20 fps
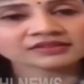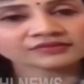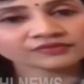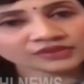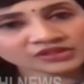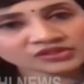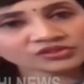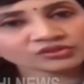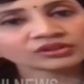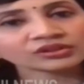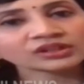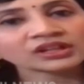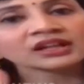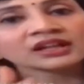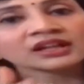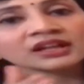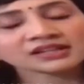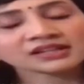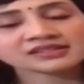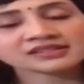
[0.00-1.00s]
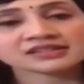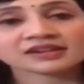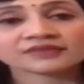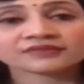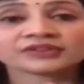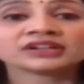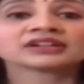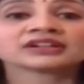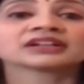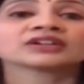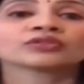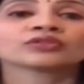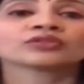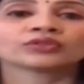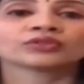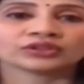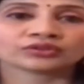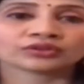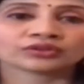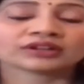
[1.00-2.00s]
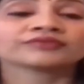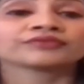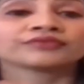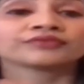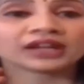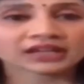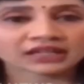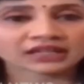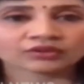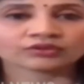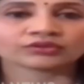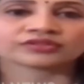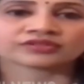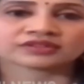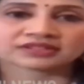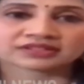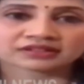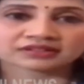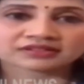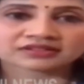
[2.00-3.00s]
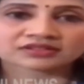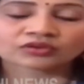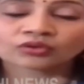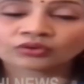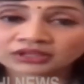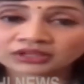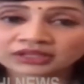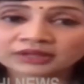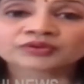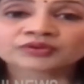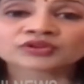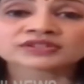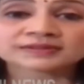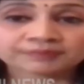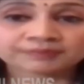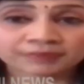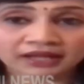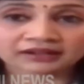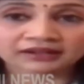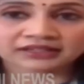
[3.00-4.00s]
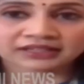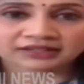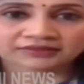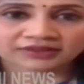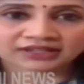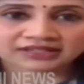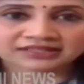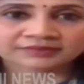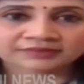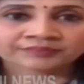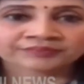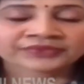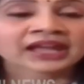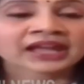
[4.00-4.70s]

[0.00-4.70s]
If it's good, it's definitely going to give very good results, only prosperity wise.